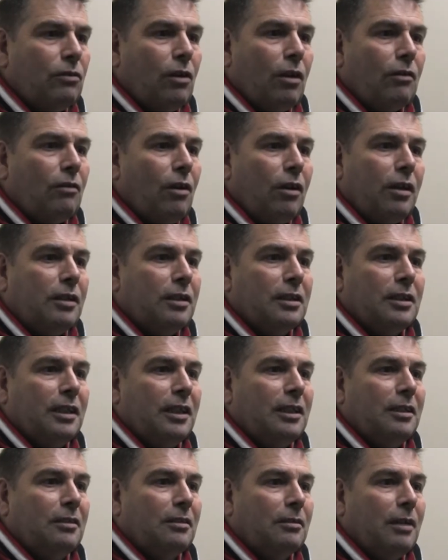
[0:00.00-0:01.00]
Ronnie's a
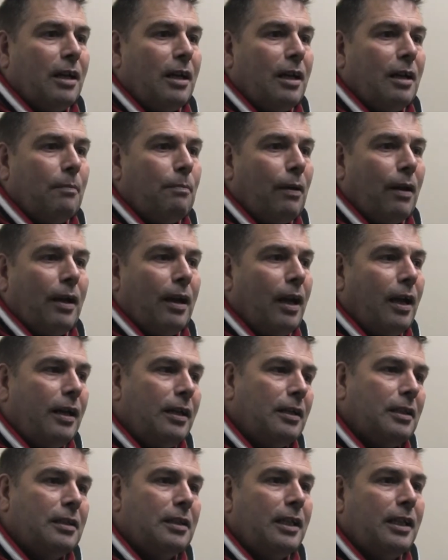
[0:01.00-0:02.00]
seasoned player,
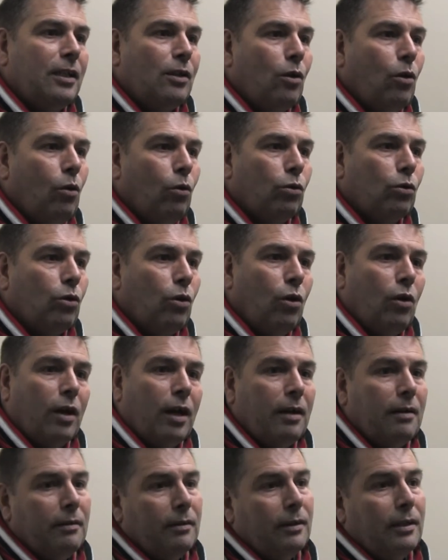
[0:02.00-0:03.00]
he's a seasoned goal scorer,
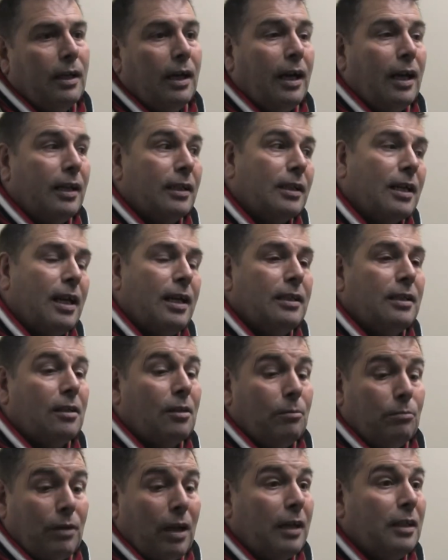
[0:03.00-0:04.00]
and it's credited
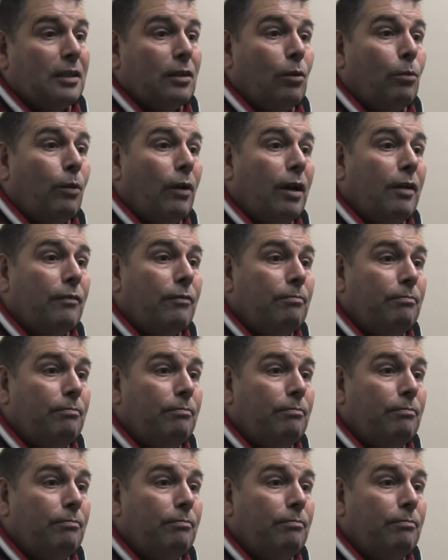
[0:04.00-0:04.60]
him that he's still playing.